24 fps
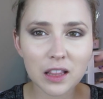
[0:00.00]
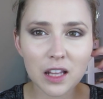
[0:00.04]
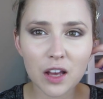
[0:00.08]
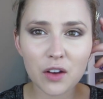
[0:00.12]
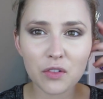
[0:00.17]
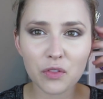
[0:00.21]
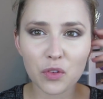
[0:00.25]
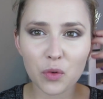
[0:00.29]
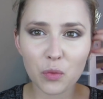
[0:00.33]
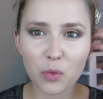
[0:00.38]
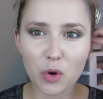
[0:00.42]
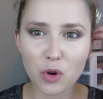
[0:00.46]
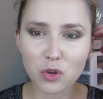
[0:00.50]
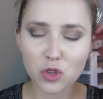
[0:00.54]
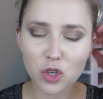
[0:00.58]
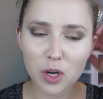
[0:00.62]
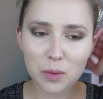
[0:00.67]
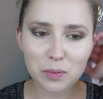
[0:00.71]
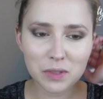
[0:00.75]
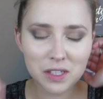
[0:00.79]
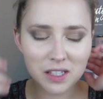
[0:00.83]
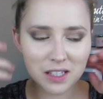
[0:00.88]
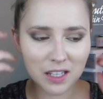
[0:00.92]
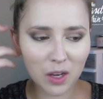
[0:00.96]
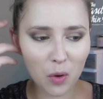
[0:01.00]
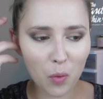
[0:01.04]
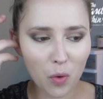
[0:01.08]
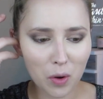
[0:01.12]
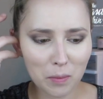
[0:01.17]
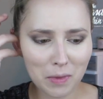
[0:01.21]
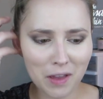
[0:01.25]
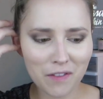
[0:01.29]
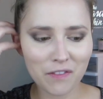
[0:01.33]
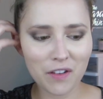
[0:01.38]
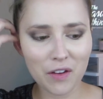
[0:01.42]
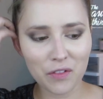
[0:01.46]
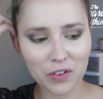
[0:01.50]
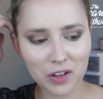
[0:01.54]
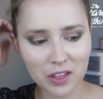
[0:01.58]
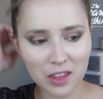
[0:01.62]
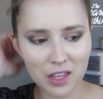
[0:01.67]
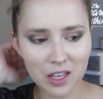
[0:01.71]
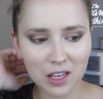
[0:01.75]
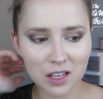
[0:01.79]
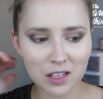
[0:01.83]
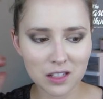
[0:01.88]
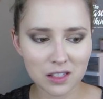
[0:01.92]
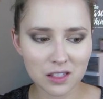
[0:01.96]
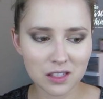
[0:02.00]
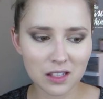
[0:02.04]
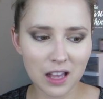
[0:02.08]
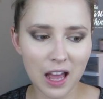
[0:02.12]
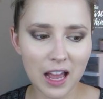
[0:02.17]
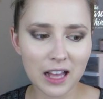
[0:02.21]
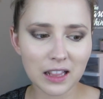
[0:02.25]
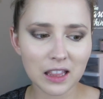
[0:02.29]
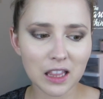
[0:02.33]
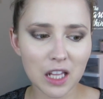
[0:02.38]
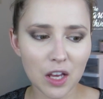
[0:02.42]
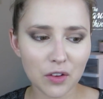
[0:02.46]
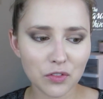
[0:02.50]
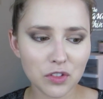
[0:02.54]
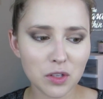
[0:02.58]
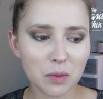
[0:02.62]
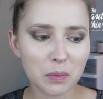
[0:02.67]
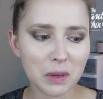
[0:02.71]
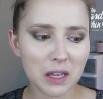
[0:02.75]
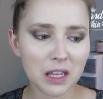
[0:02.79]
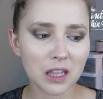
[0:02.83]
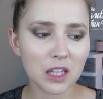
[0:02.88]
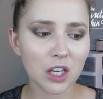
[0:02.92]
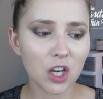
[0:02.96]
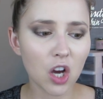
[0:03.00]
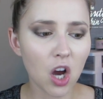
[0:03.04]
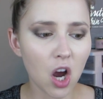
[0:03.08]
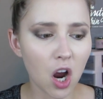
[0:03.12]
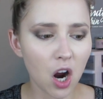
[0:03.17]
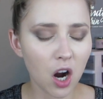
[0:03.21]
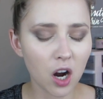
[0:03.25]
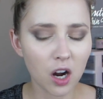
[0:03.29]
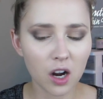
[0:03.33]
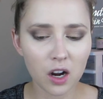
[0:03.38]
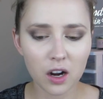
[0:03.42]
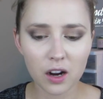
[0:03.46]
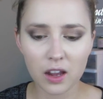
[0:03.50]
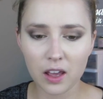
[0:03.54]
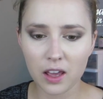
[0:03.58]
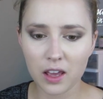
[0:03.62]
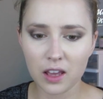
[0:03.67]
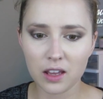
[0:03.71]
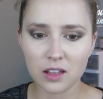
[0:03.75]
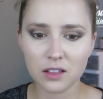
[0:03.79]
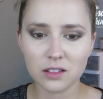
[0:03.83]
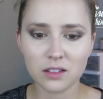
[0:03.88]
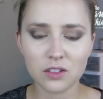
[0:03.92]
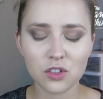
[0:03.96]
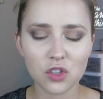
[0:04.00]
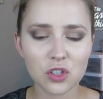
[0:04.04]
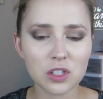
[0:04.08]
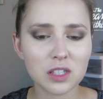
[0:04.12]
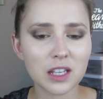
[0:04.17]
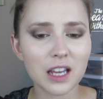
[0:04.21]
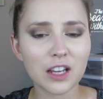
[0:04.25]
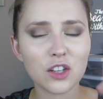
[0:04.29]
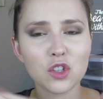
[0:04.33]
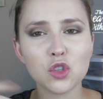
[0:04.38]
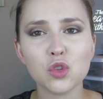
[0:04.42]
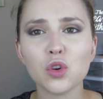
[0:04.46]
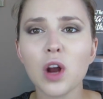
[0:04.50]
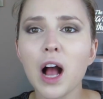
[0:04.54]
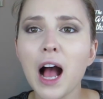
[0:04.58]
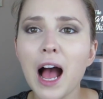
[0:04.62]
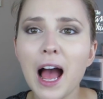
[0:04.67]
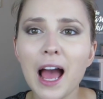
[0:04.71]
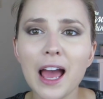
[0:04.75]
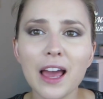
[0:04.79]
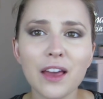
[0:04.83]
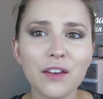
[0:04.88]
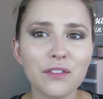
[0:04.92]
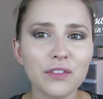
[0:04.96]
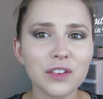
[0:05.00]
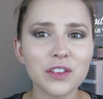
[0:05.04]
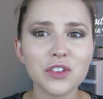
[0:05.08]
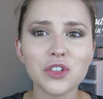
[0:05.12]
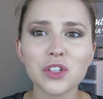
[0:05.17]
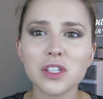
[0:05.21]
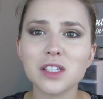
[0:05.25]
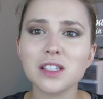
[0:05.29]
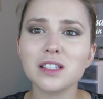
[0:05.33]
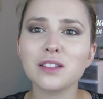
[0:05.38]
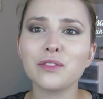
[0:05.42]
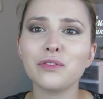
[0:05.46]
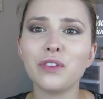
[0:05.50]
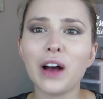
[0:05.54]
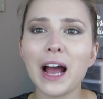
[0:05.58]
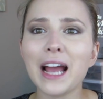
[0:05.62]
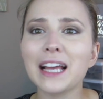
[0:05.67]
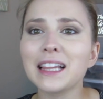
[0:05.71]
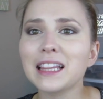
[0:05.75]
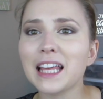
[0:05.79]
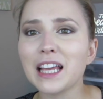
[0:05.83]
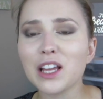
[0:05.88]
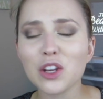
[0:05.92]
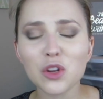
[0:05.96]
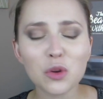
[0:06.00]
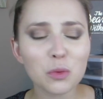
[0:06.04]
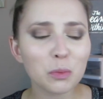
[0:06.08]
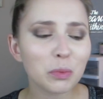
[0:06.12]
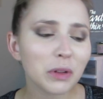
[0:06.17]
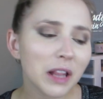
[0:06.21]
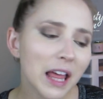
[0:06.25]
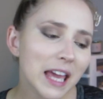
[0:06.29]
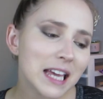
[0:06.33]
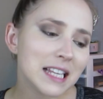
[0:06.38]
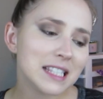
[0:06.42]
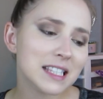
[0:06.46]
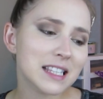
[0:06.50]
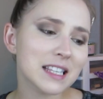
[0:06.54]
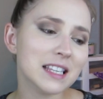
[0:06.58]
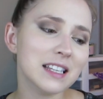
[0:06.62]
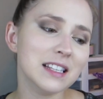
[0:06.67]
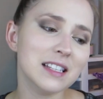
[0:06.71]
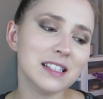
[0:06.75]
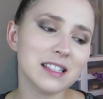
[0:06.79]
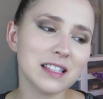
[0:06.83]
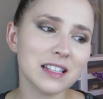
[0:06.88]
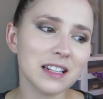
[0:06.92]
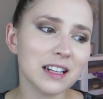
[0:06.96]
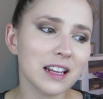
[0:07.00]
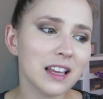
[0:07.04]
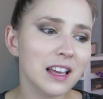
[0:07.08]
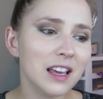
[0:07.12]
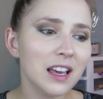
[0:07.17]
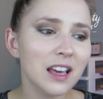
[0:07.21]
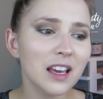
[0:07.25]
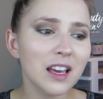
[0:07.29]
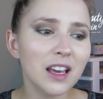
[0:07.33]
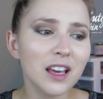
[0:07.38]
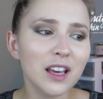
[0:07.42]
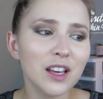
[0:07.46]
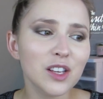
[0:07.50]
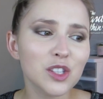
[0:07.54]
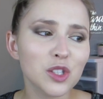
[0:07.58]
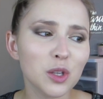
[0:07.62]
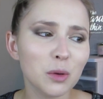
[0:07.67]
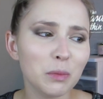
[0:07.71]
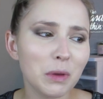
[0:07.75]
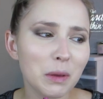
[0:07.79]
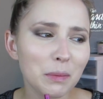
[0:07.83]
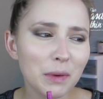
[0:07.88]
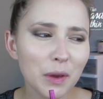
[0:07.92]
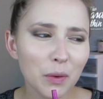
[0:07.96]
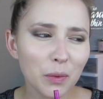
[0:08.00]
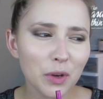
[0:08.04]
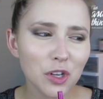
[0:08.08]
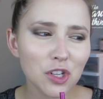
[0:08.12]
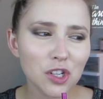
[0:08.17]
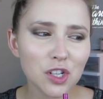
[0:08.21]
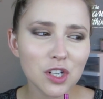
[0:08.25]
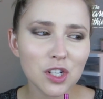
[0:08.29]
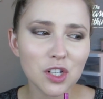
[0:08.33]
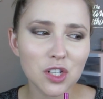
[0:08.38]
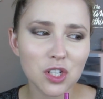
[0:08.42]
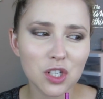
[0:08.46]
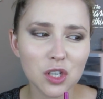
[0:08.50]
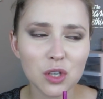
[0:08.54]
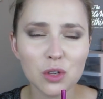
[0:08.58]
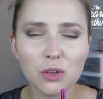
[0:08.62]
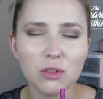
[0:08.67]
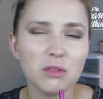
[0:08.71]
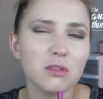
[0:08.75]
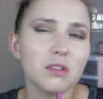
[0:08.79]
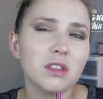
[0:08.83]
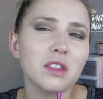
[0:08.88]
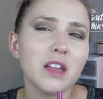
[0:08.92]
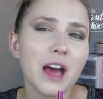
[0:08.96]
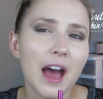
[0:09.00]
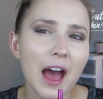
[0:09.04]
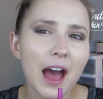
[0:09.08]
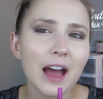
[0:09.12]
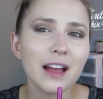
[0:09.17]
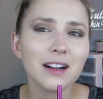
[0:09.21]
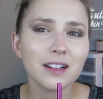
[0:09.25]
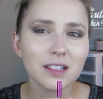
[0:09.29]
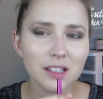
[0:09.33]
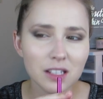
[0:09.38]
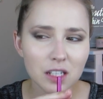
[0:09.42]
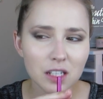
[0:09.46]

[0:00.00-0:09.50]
love road trips. It's like one of my favorite things. I love to be in the car and just like drive and just find like new places, and so maybe we should do that.